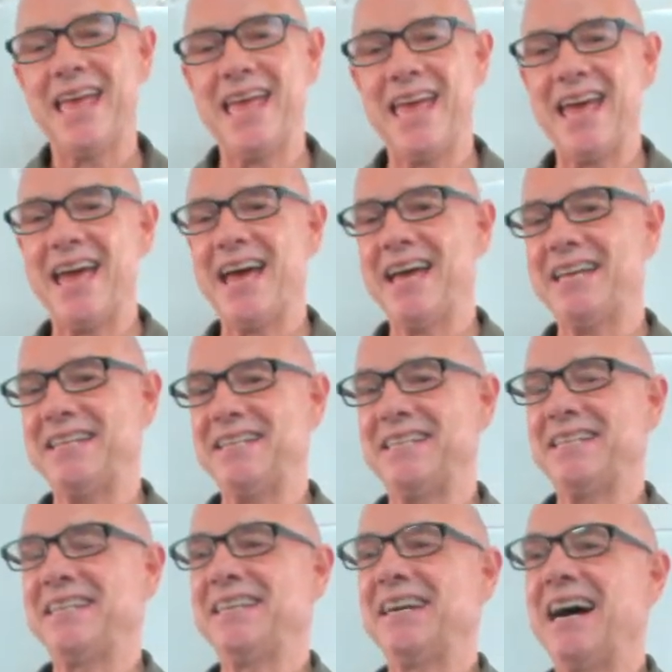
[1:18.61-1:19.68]
And
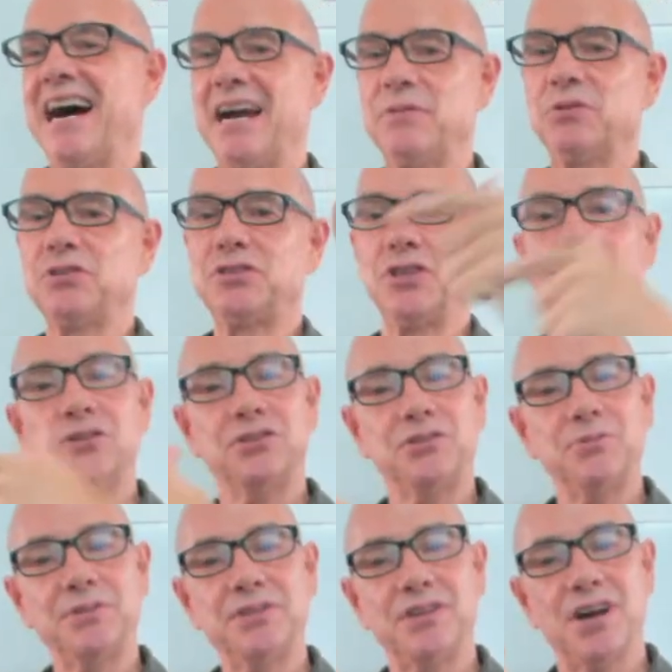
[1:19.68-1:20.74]
I will toast
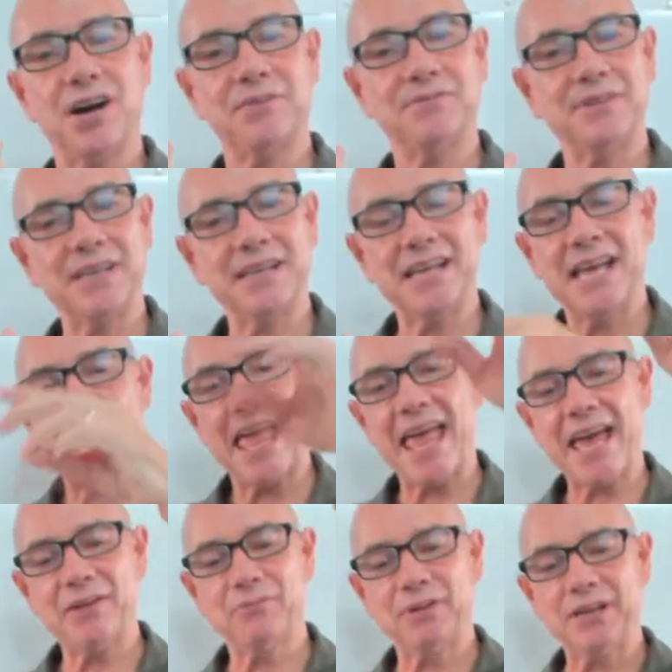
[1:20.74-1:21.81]
with coffee.
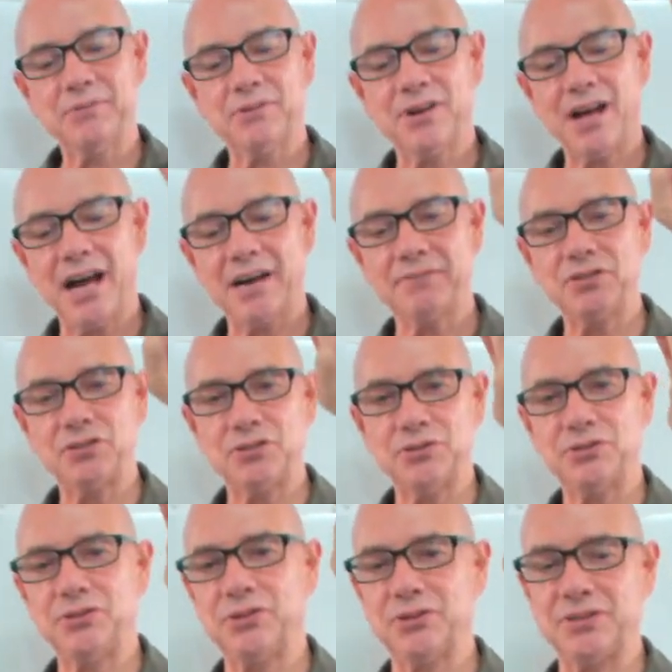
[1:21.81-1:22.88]
And we will have two
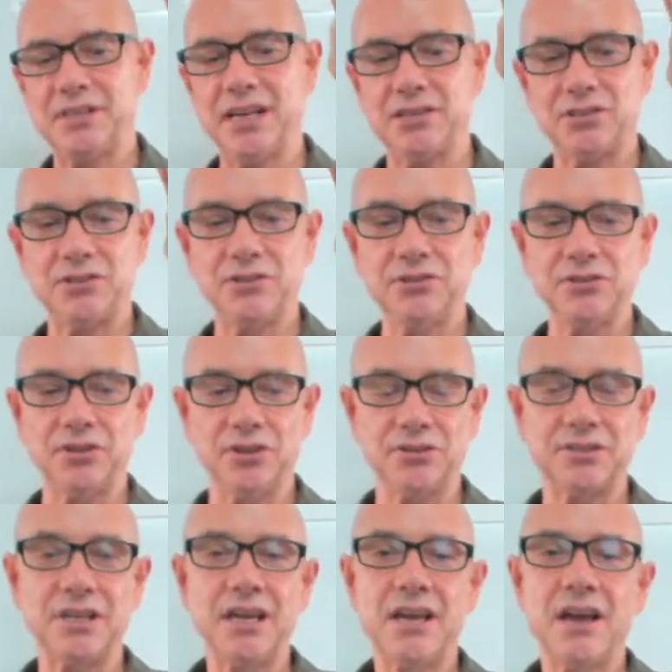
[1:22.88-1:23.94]
toasts. Yes, two
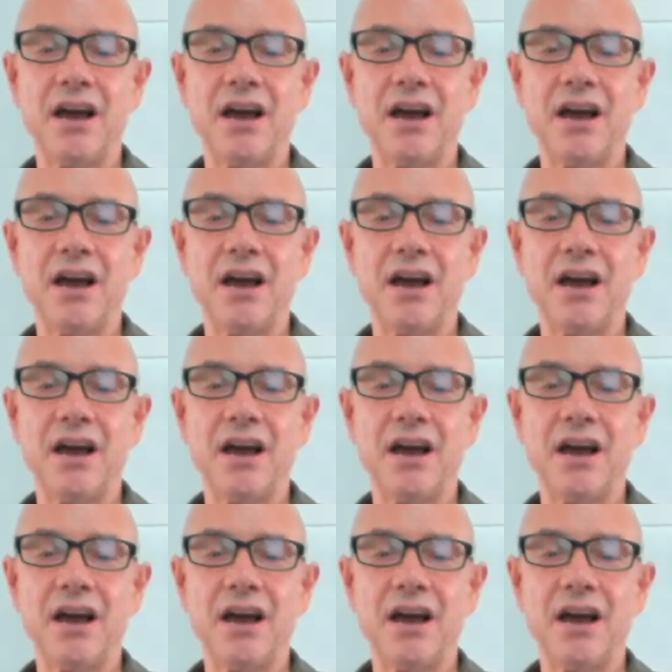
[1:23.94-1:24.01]
toasts.